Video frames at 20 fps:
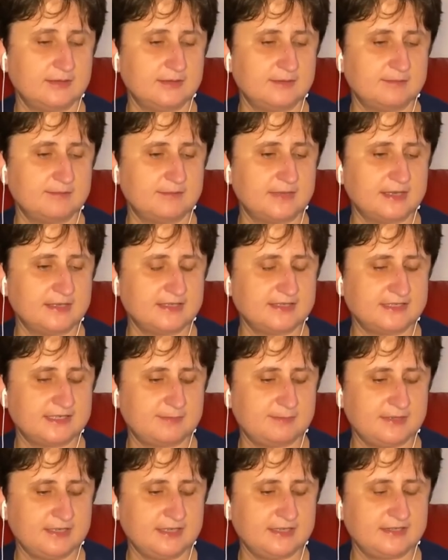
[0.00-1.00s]
my
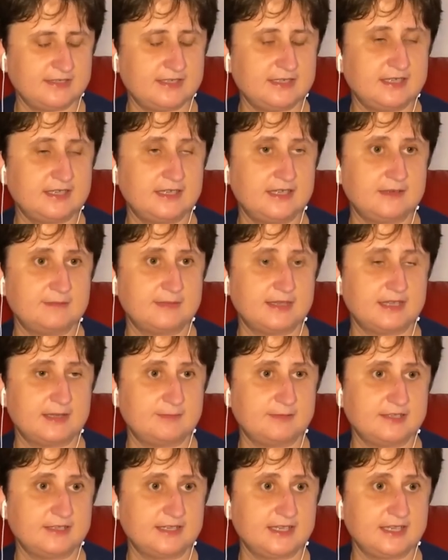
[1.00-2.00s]
disability in my
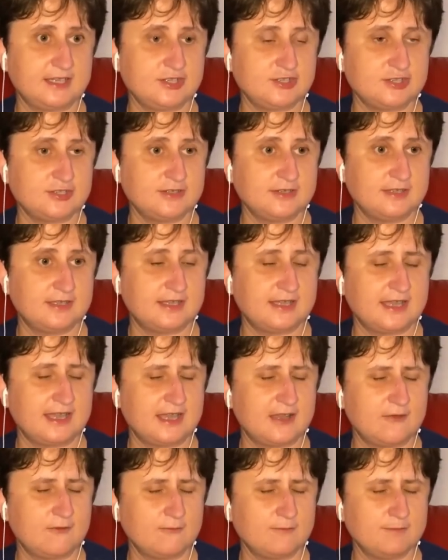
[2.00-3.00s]
application
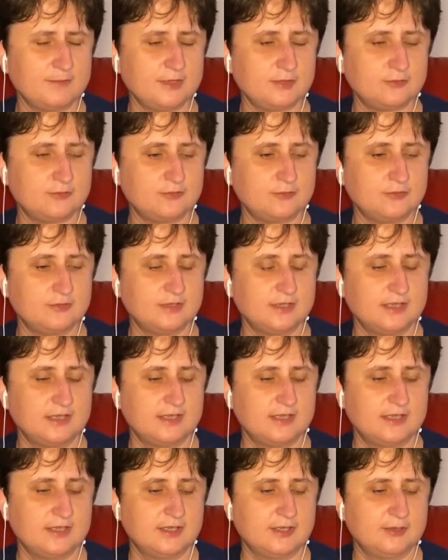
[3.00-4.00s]
helped me to
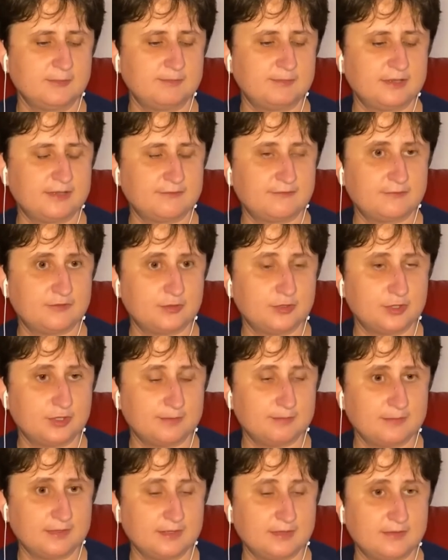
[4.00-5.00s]

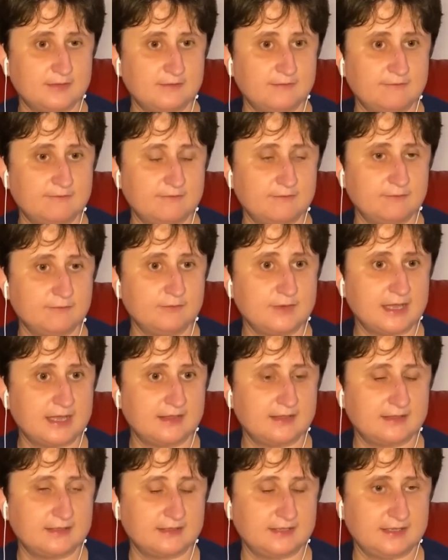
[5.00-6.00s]
perform
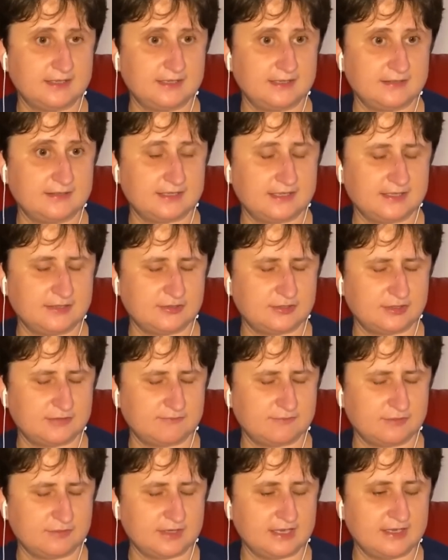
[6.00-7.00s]
well in the
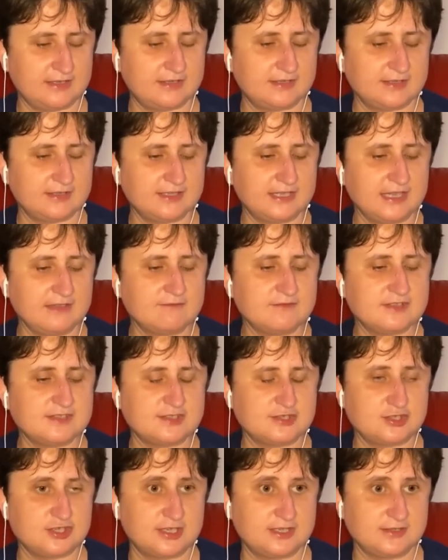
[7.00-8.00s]
interview and gave us
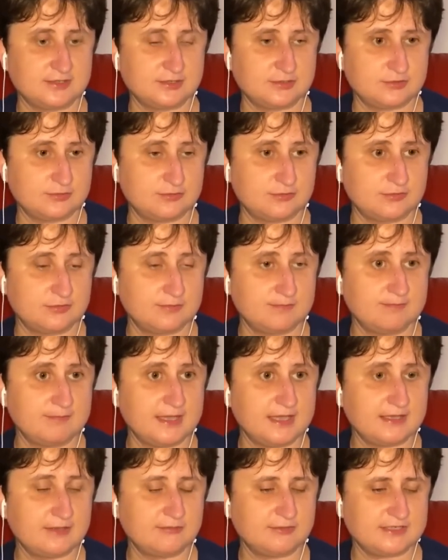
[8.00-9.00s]
a chance to
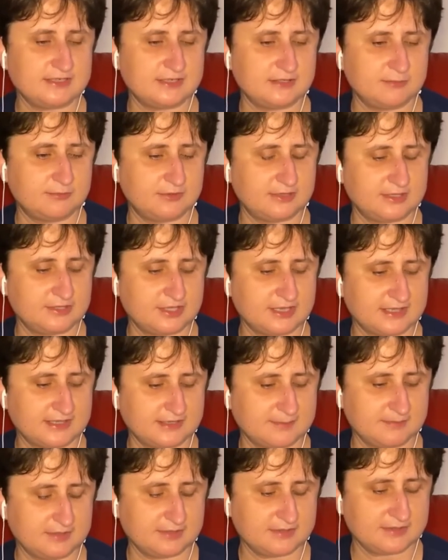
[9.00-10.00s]
make reasonable
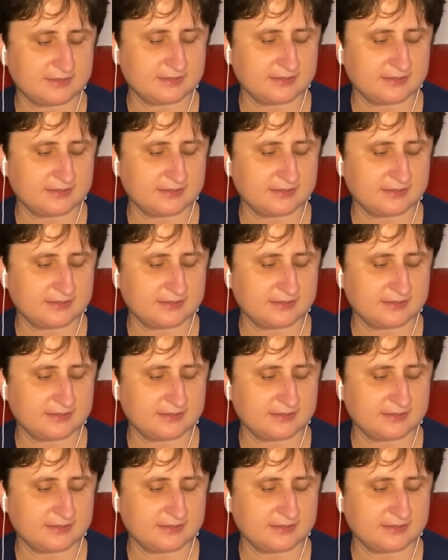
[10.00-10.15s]
adjustments.